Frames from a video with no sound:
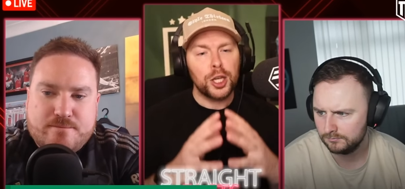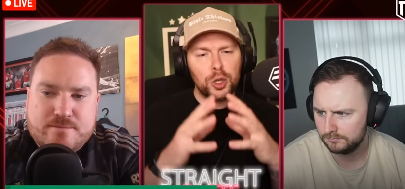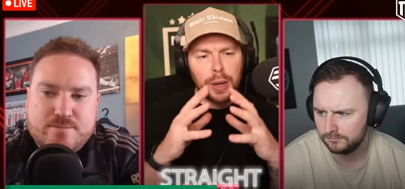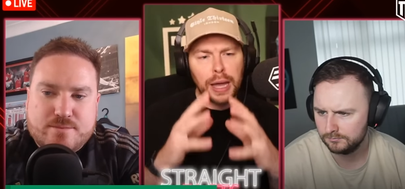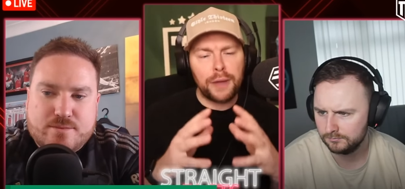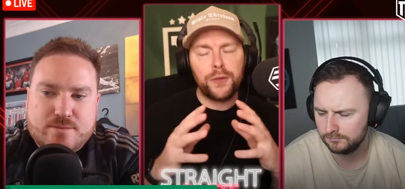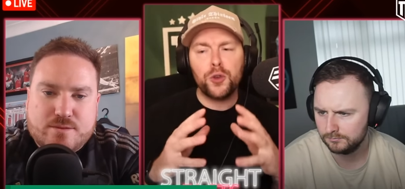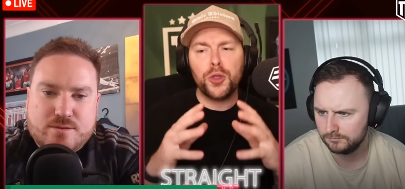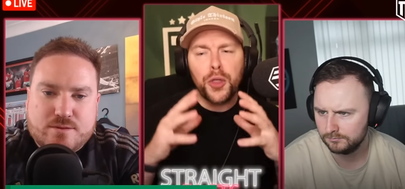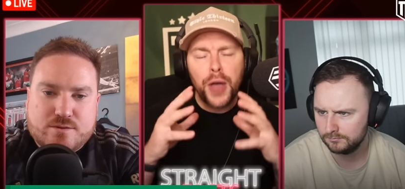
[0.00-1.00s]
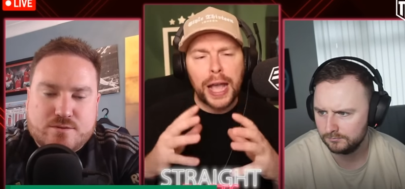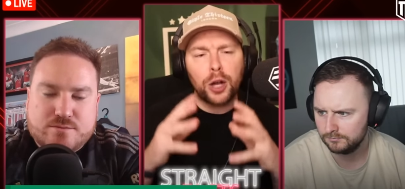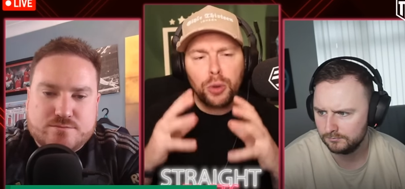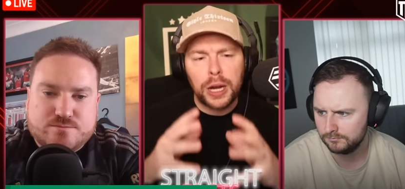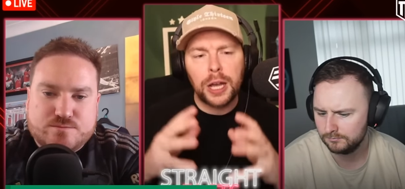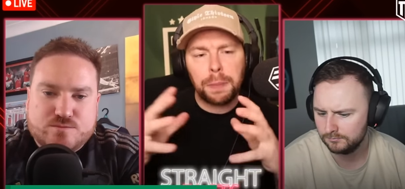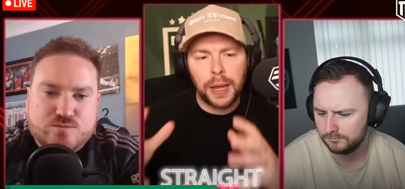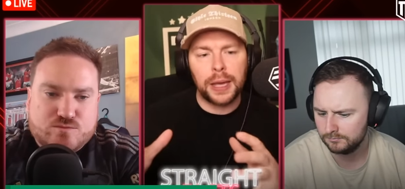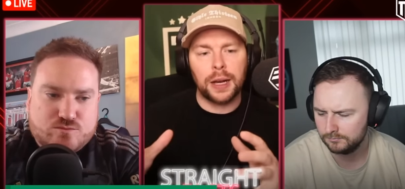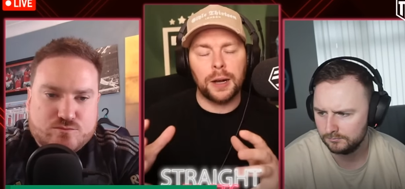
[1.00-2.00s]
Speaker 1: you ha- if you're that great a
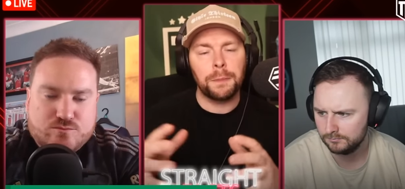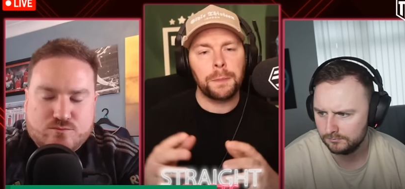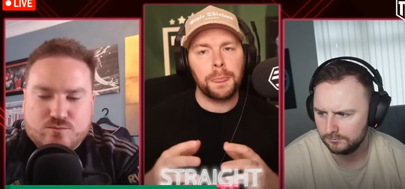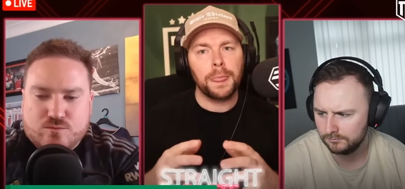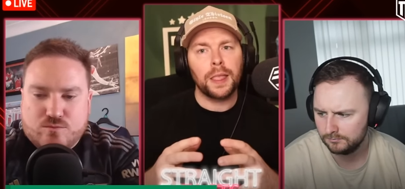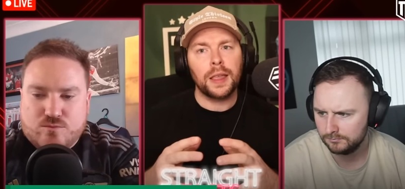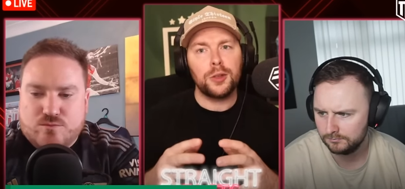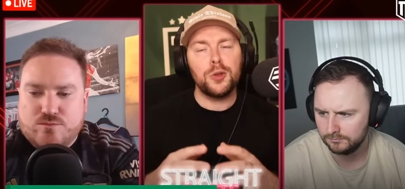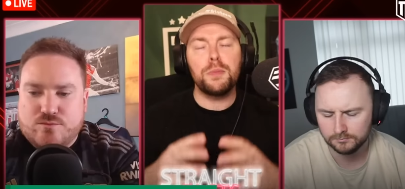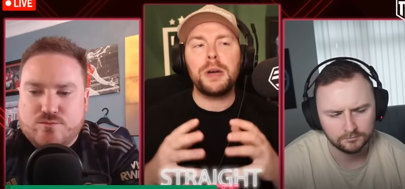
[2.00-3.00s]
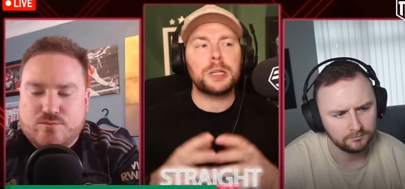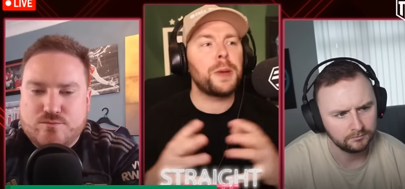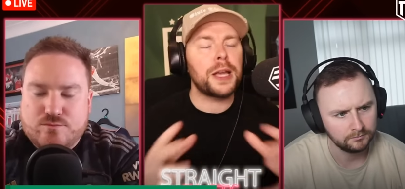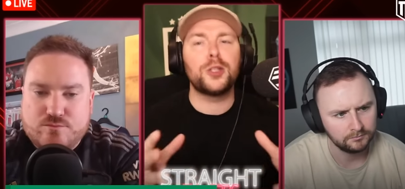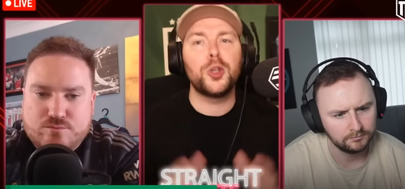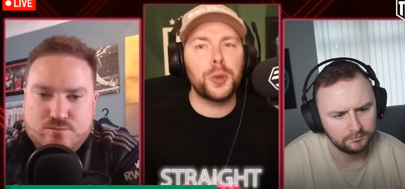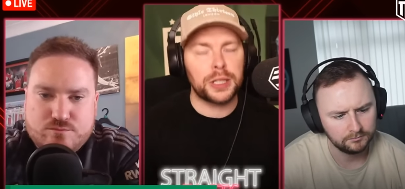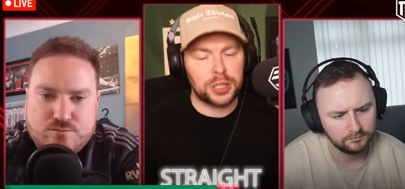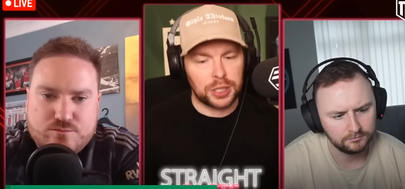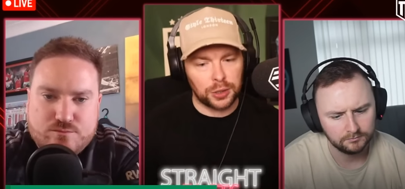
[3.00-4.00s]
player, you must be able to do
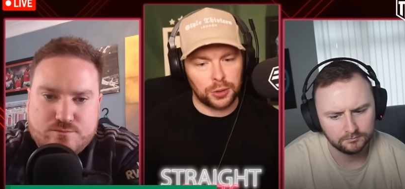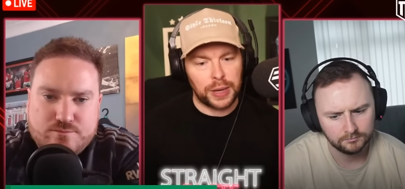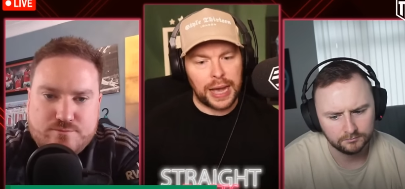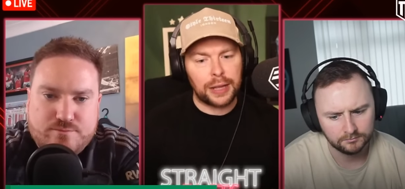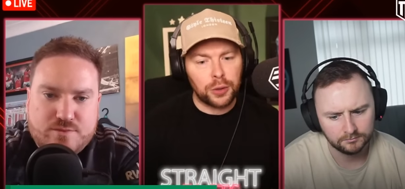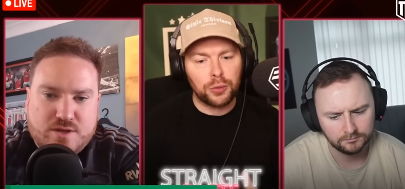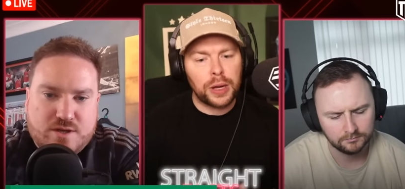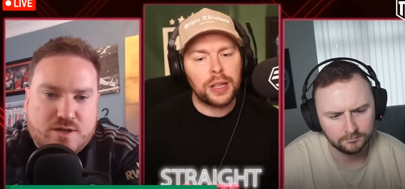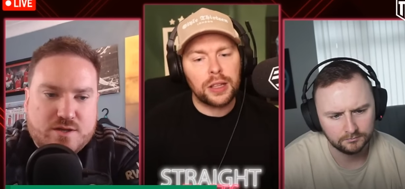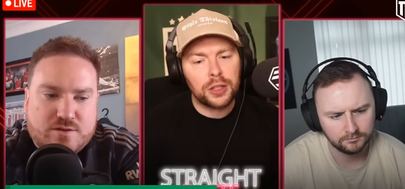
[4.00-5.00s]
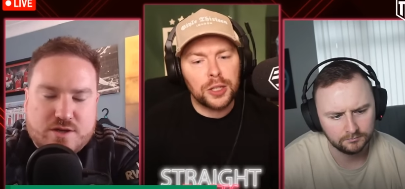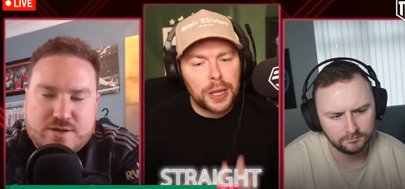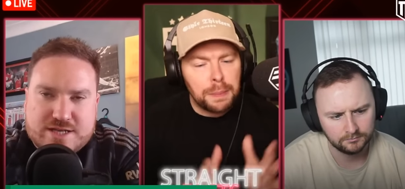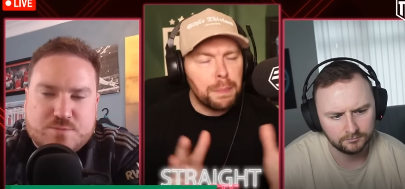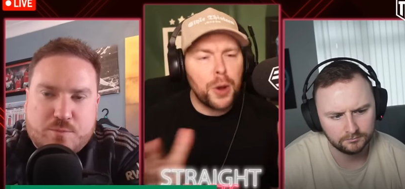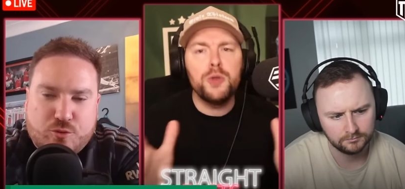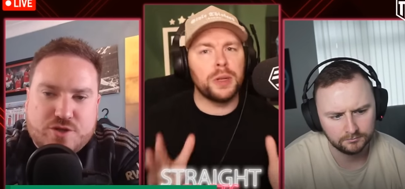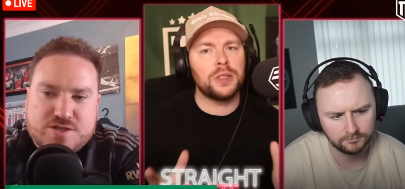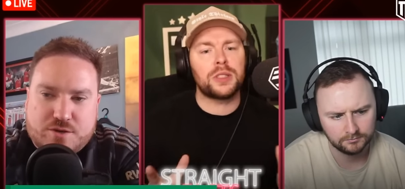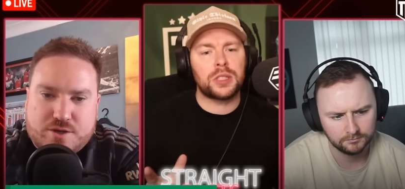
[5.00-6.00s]
it still at the right in, in
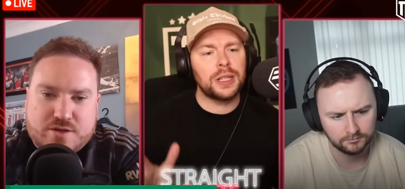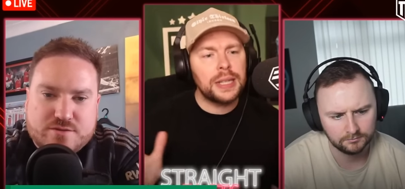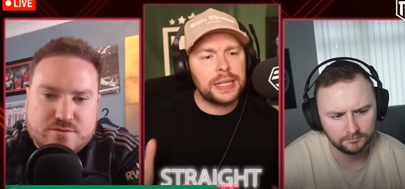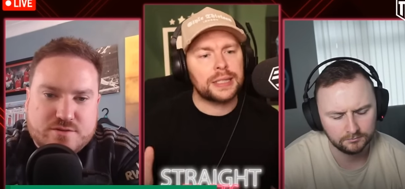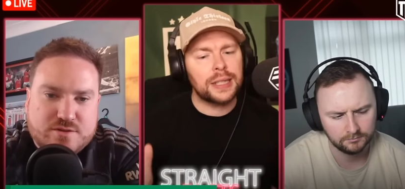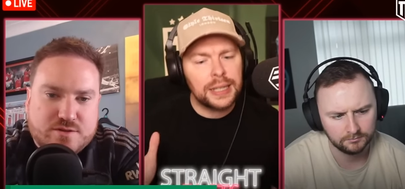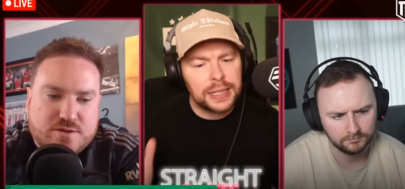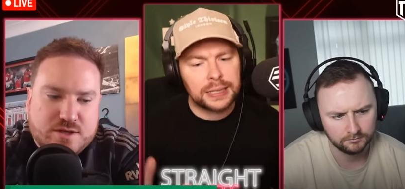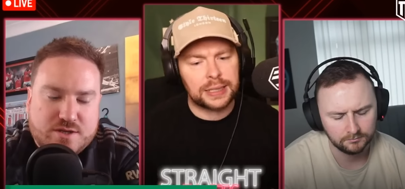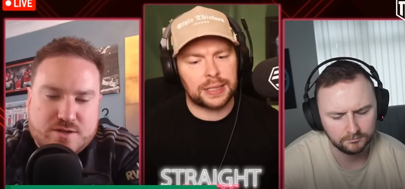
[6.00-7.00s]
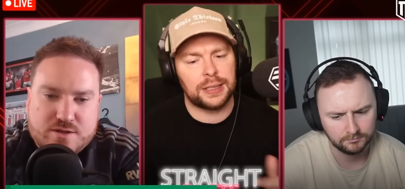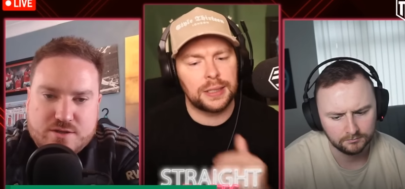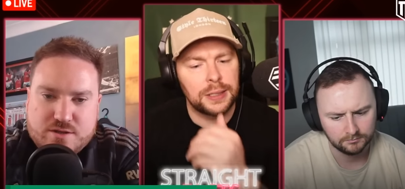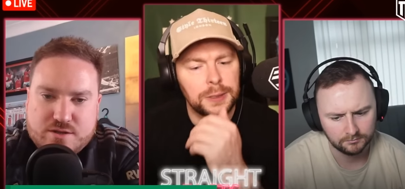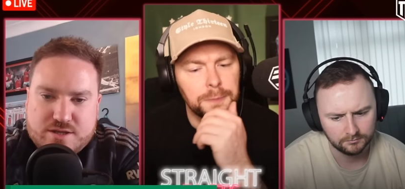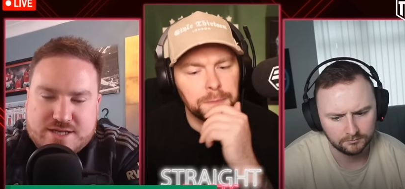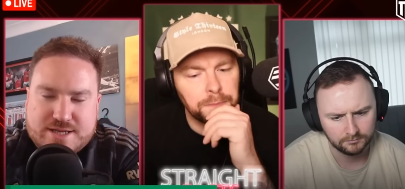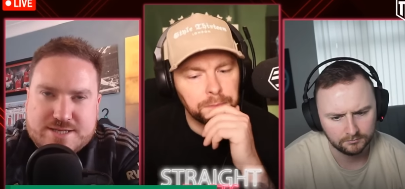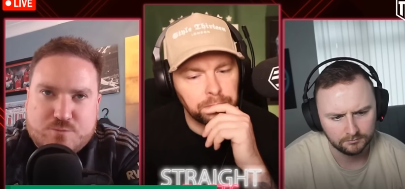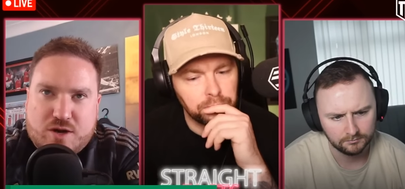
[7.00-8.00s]
moments
Speaker 2: at least at least. That
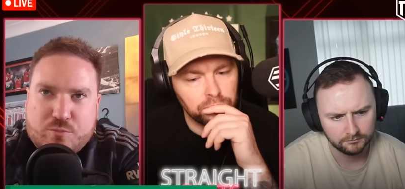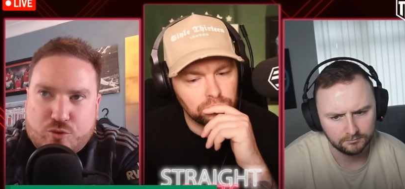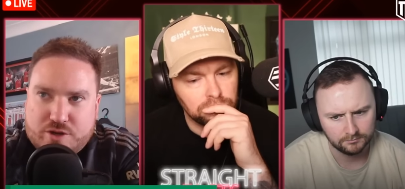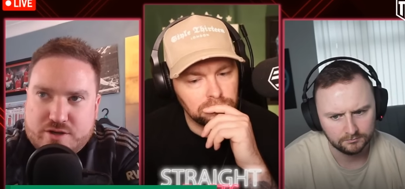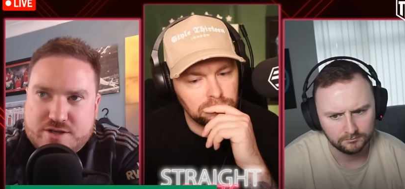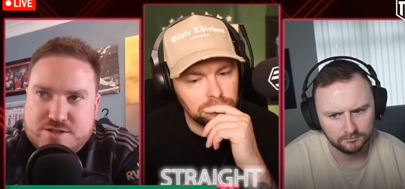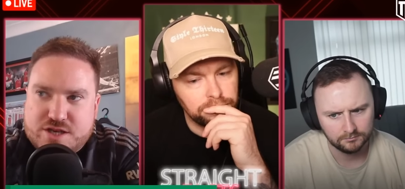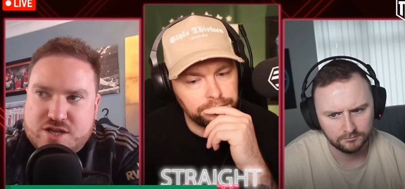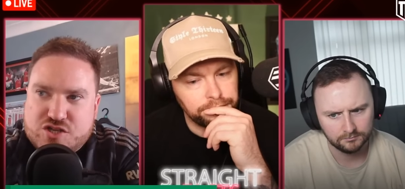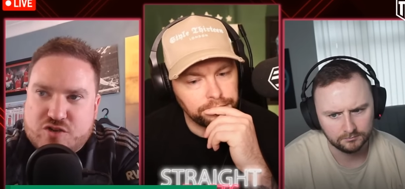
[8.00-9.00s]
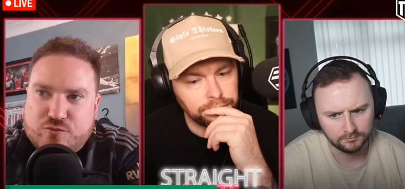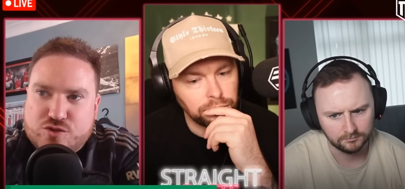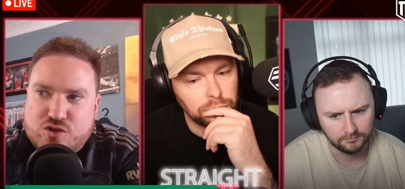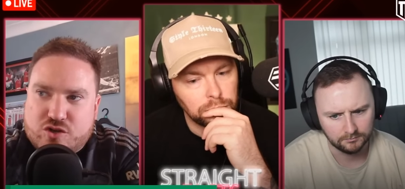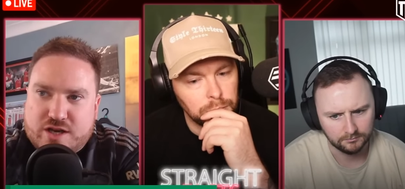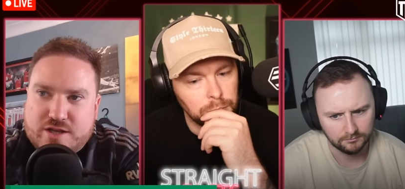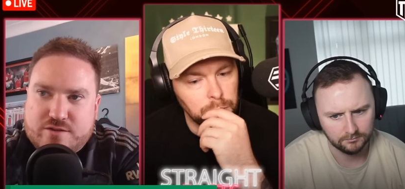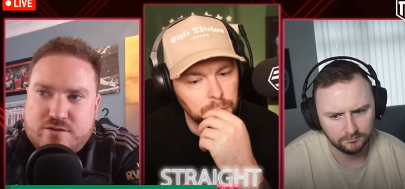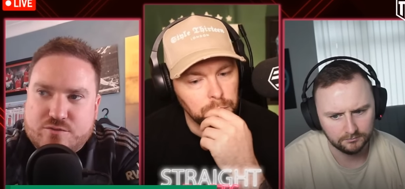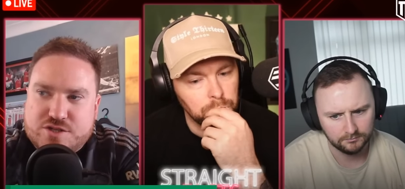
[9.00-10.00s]
that's my point. Is against Sheffield
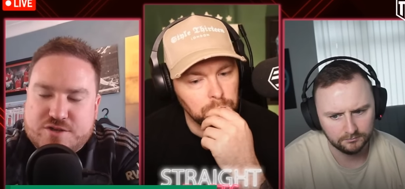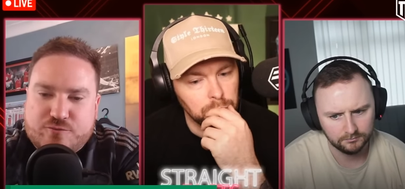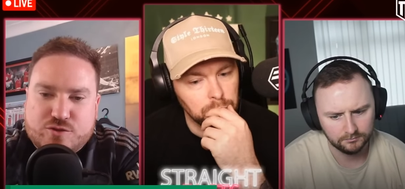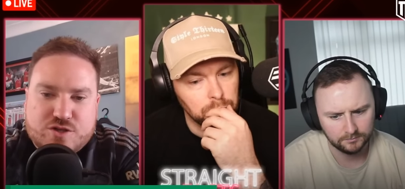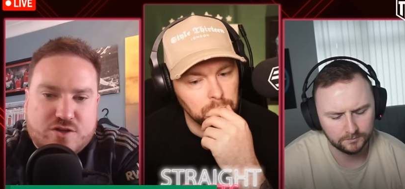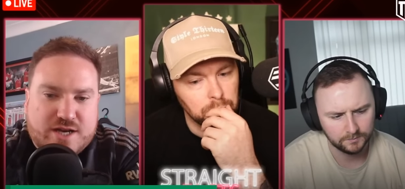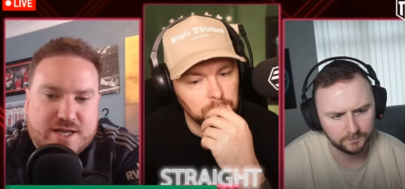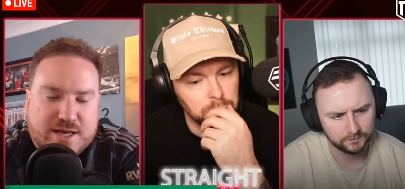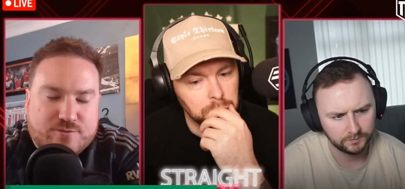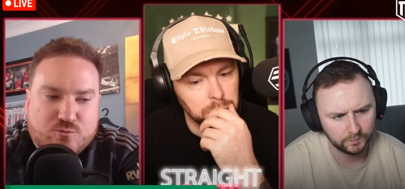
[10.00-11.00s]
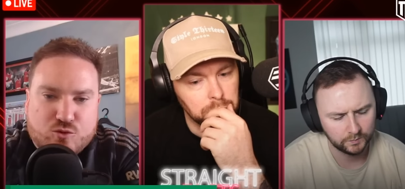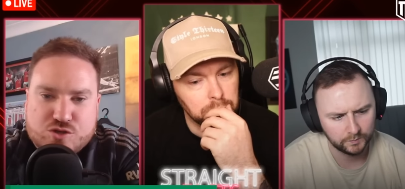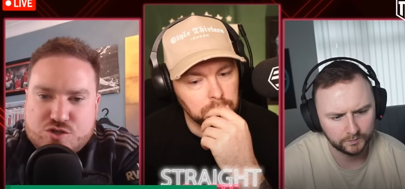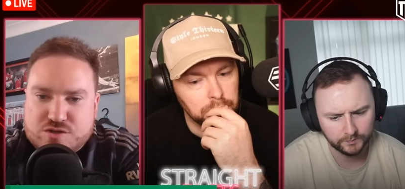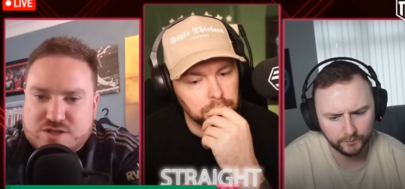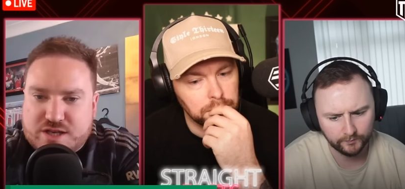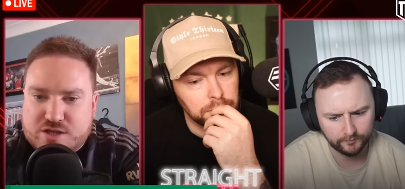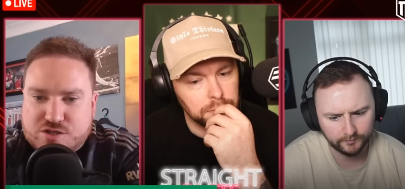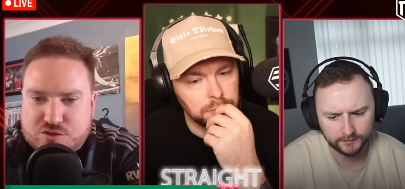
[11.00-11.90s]
United when Sheffield United are having more shots against